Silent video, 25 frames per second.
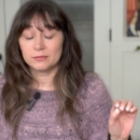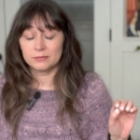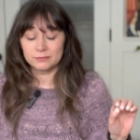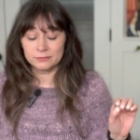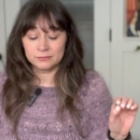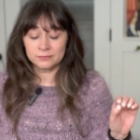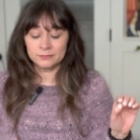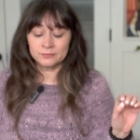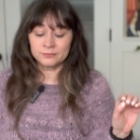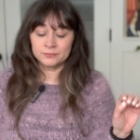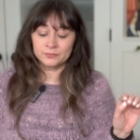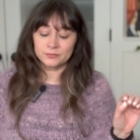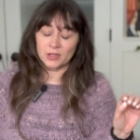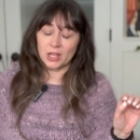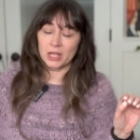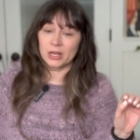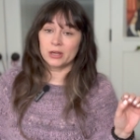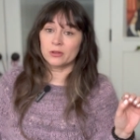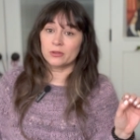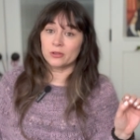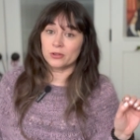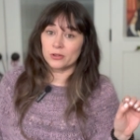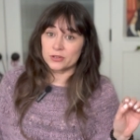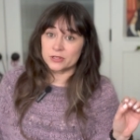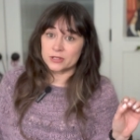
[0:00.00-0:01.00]
I
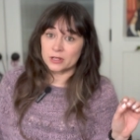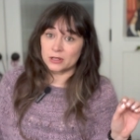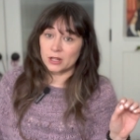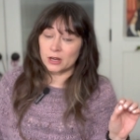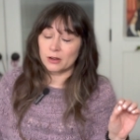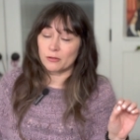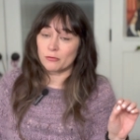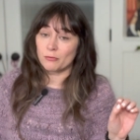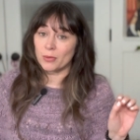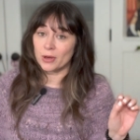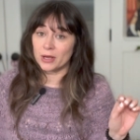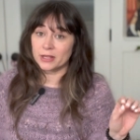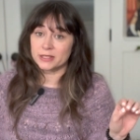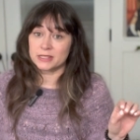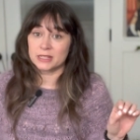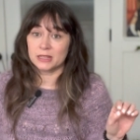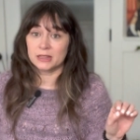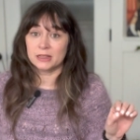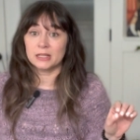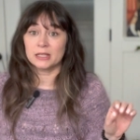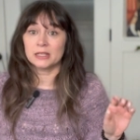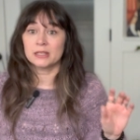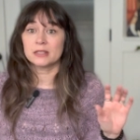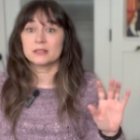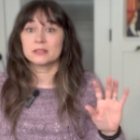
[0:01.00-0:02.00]
know there's a lot of bots and
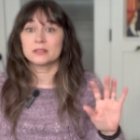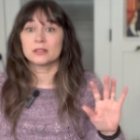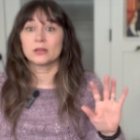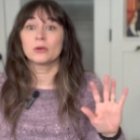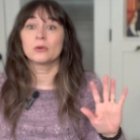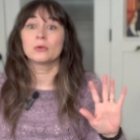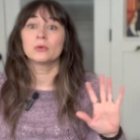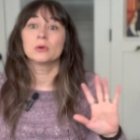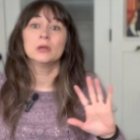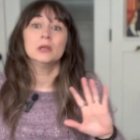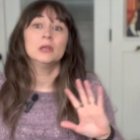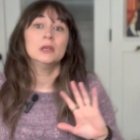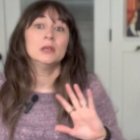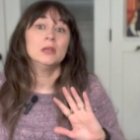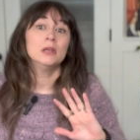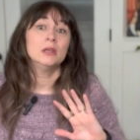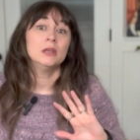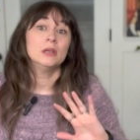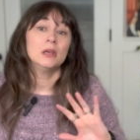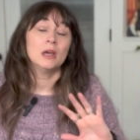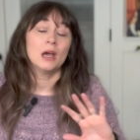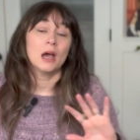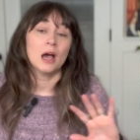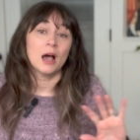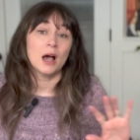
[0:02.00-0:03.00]
things, so
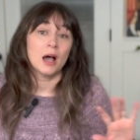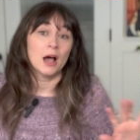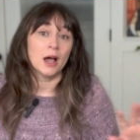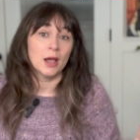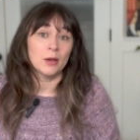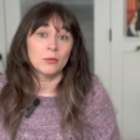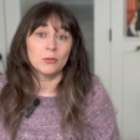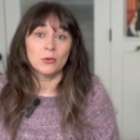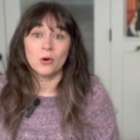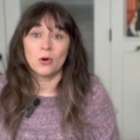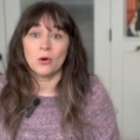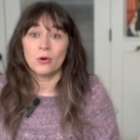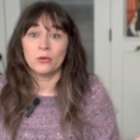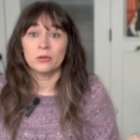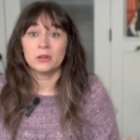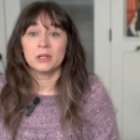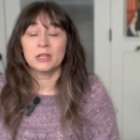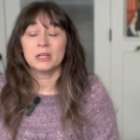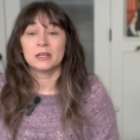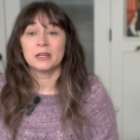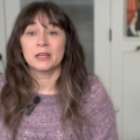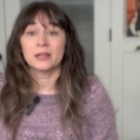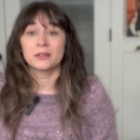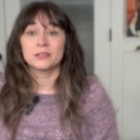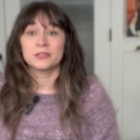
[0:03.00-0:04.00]
I will only
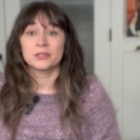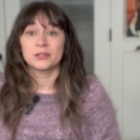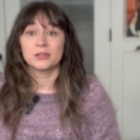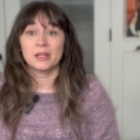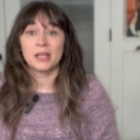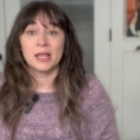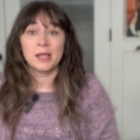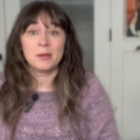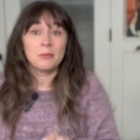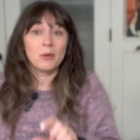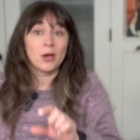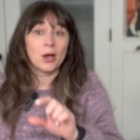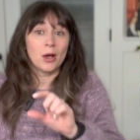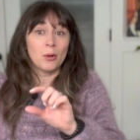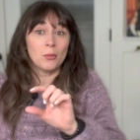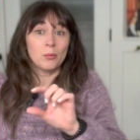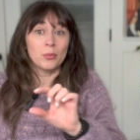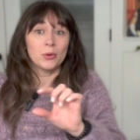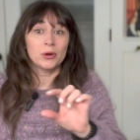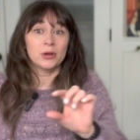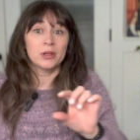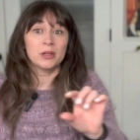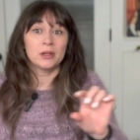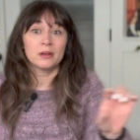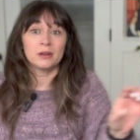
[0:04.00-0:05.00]
announce your name. I'll
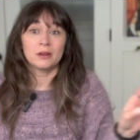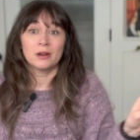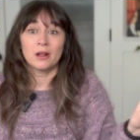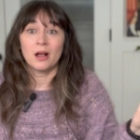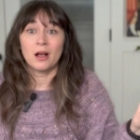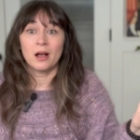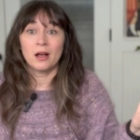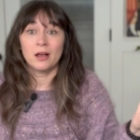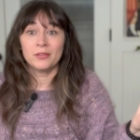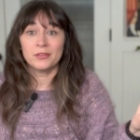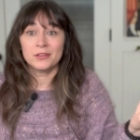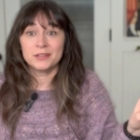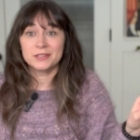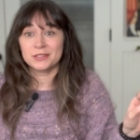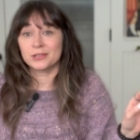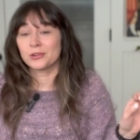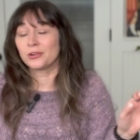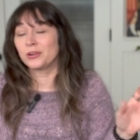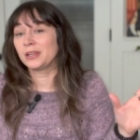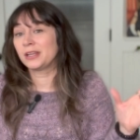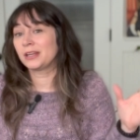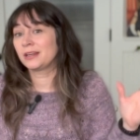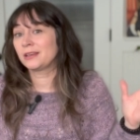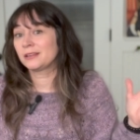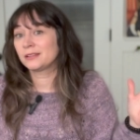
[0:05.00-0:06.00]
put it on the
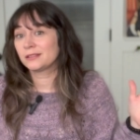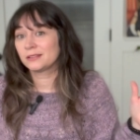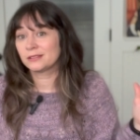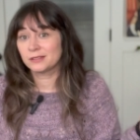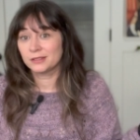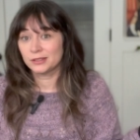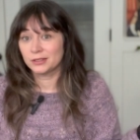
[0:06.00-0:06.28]
screen.